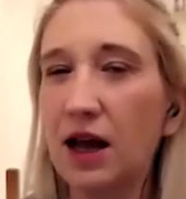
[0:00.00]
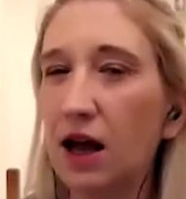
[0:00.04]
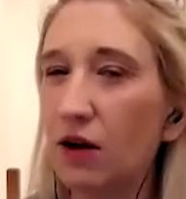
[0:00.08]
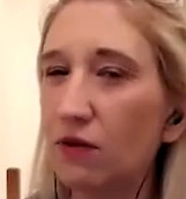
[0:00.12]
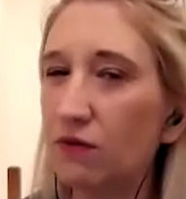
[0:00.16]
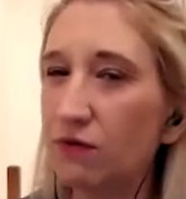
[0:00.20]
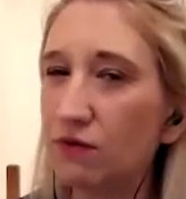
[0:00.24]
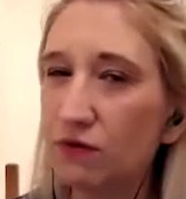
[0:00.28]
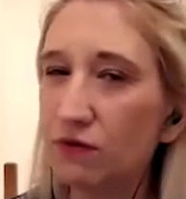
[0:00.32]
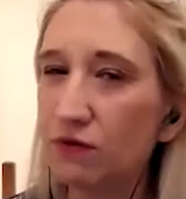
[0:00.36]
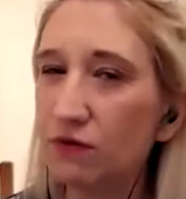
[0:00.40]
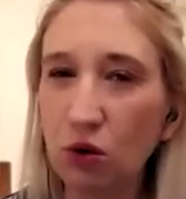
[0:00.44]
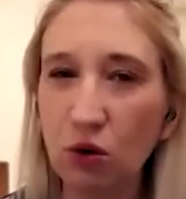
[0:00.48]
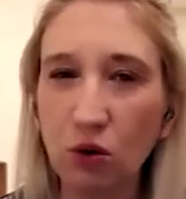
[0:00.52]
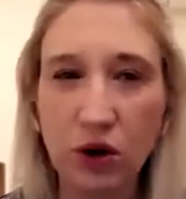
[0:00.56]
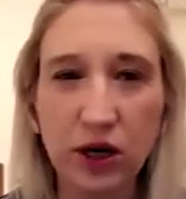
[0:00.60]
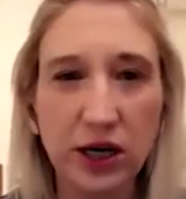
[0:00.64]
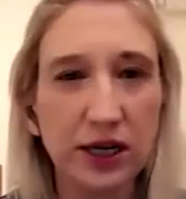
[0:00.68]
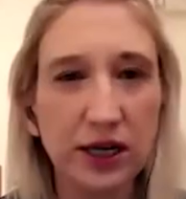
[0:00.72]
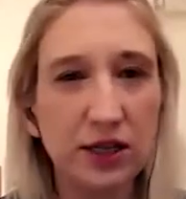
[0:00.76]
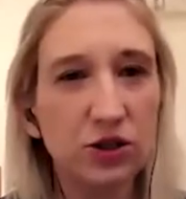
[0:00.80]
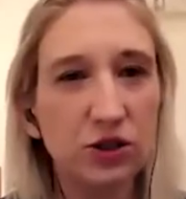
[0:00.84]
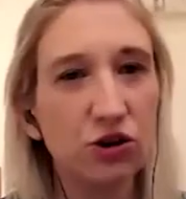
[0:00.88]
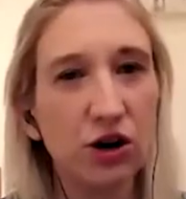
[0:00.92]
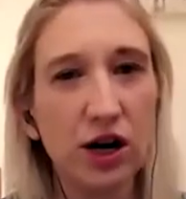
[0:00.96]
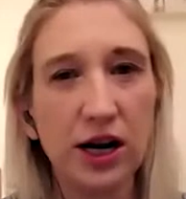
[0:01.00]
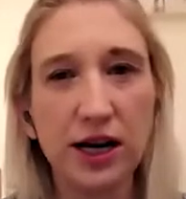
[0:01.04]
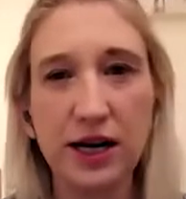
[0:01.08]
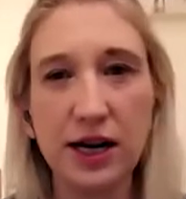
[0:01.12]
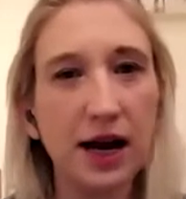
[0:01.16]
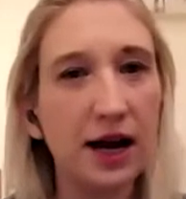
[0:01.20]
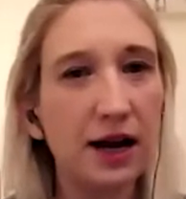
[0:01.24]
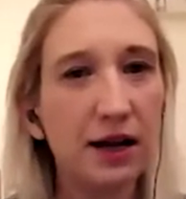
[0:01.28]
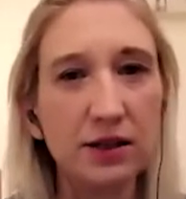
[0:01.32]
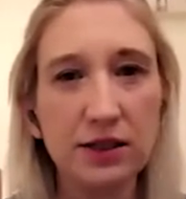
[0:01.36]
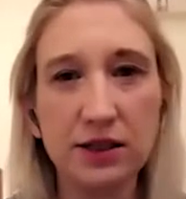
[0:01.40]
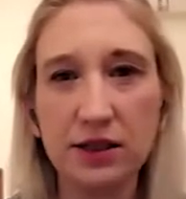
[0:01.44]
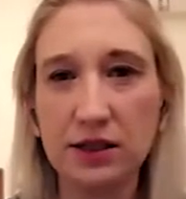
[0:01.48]
Avoid trying to
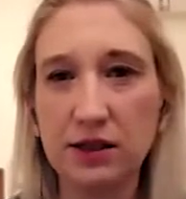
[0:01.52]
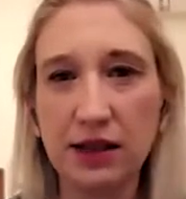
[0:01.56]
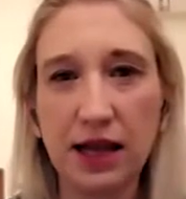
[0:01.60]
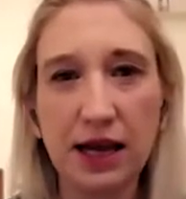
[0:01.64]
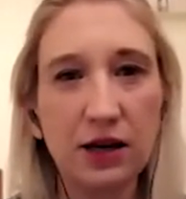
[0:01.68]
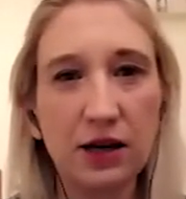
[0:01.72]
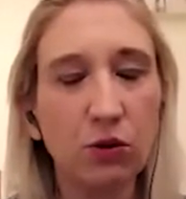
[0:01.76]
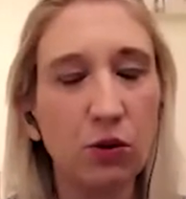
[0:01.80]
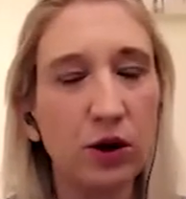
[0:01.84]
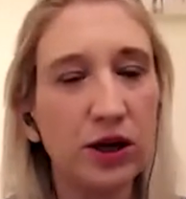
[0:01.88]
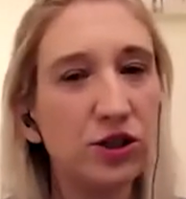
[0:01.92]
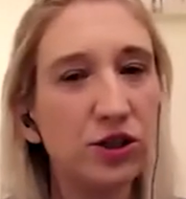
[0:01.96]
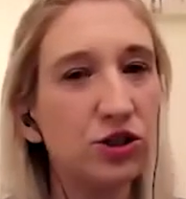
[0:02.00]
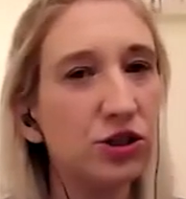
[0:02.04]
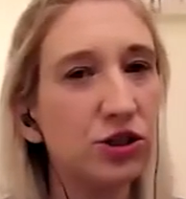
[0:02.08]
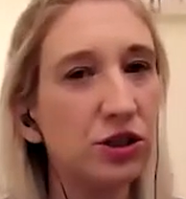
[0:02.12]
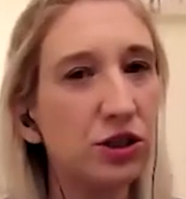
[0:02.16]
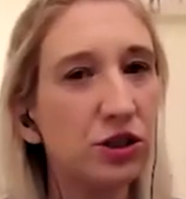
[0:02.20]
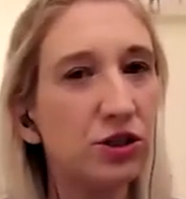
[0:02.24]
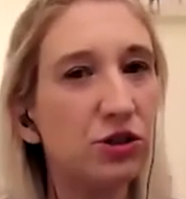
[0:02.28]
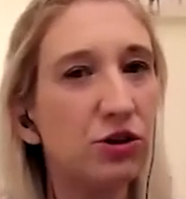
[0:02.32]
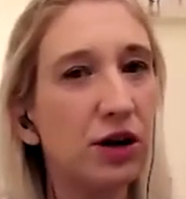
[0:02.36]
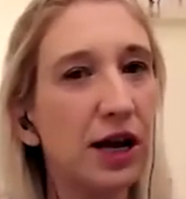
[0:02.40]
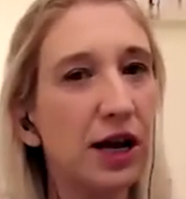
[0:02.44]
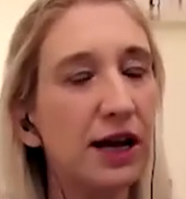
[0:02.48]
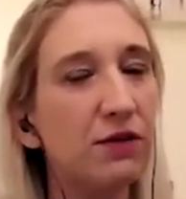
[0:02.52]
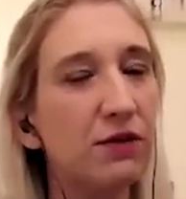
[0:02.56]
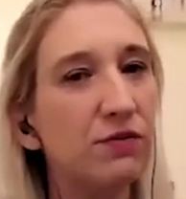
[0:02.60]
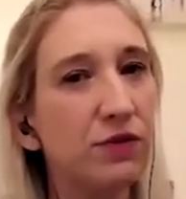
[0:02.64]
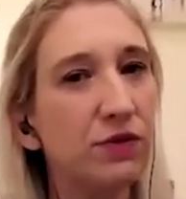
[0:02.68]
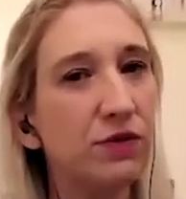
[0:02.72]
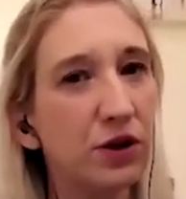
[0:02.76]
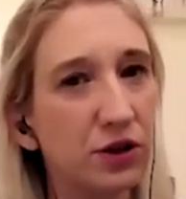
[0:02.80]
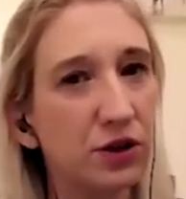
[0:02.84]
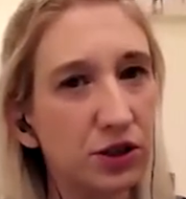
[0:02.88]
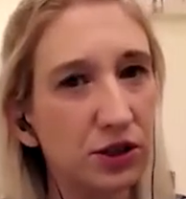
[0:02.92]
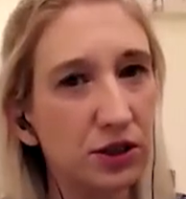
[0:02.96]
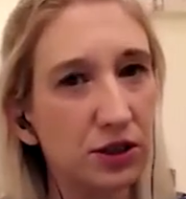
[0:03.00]
answer that question in your head
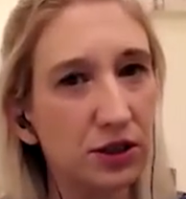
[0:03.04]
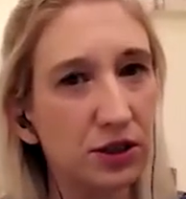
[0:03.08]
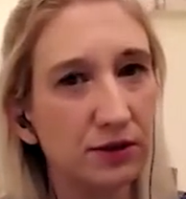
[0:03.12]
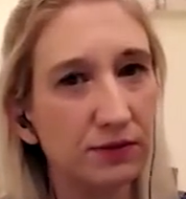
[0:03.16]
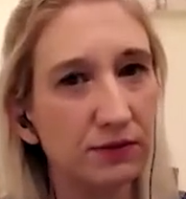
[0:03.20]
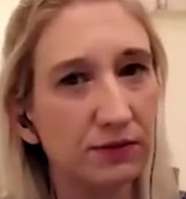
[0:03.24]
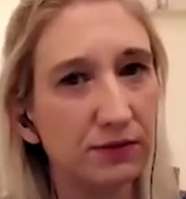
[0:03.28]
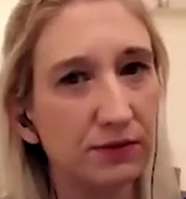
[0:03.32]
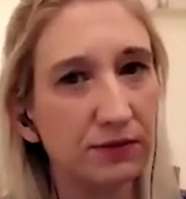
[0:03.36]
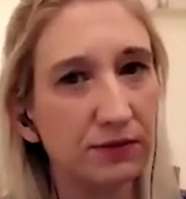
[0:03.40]
first.